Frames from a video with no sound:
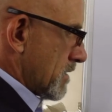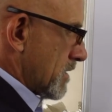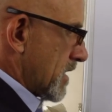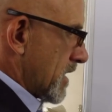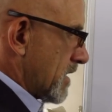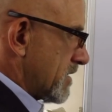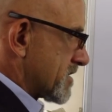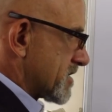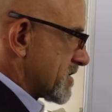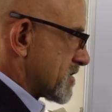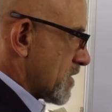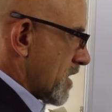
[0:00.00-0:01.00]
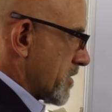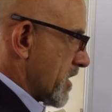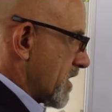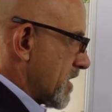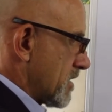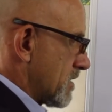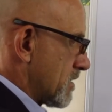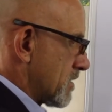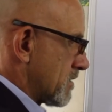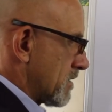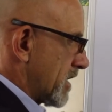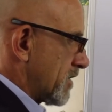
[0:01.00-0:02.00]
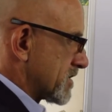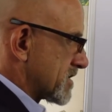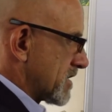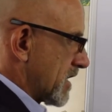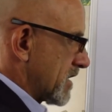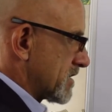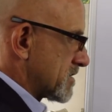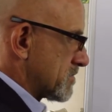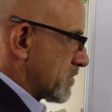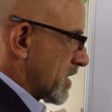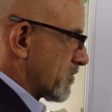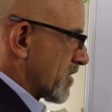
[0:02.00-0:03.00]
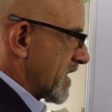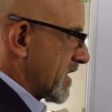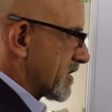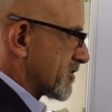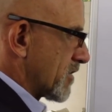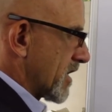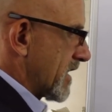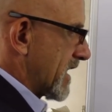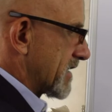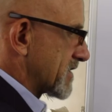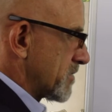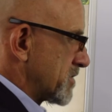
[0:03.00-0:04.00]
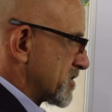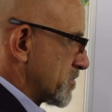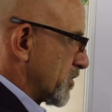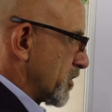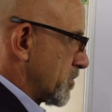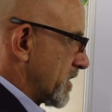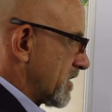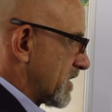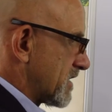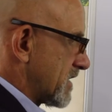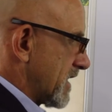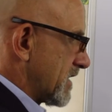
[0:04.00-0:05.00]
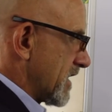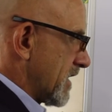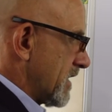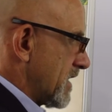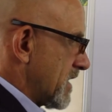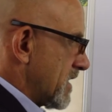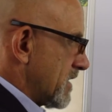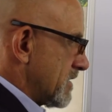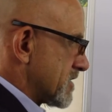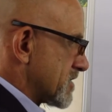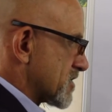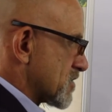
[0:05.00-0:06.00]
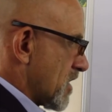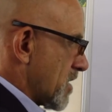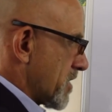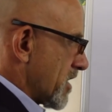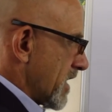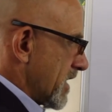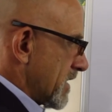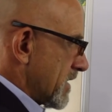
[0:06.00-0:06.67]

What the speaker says: and this is a strawberry. I know it's my red ink's running out, so I'm using blue, but you get the idea. This is a strawberry,